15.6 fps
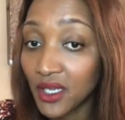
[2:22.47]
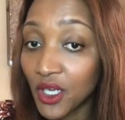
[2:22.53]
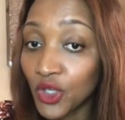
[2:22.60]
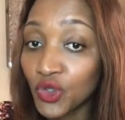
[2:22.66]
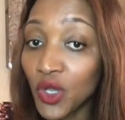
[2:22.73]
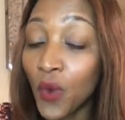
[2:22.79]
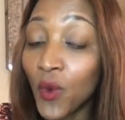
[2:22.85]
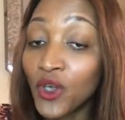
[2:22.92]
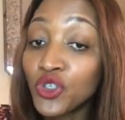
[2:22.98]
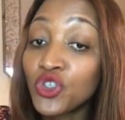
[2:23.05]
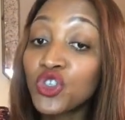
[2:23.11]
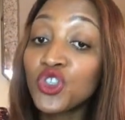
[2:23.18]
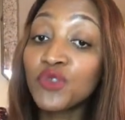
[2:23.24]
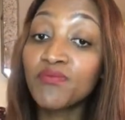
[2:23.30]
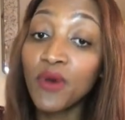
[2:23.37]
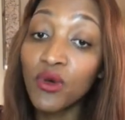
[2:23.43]
so I want to
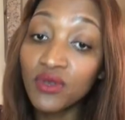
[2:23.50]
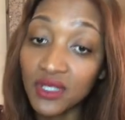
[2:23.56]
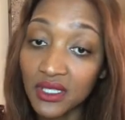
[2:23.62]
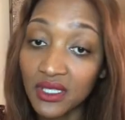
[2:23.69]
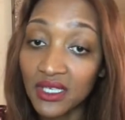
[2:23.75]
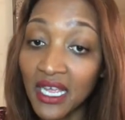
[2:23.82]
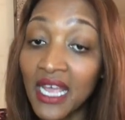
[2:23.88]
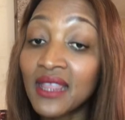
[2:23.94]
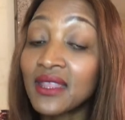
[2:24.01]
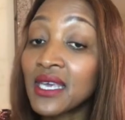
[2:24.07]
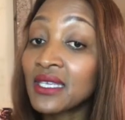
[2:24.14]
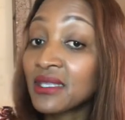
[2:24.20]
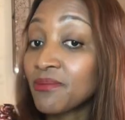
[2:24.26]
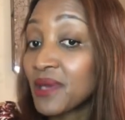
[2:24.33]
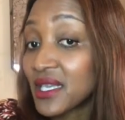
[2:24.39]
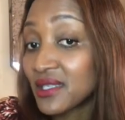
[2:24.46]
dispose it, and there's
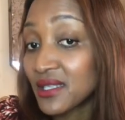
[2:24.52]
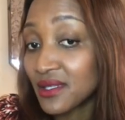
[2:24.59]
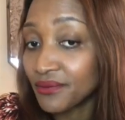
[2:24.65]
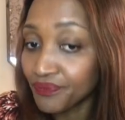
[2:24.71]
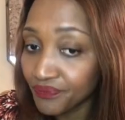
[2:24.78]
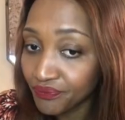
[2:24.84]
a person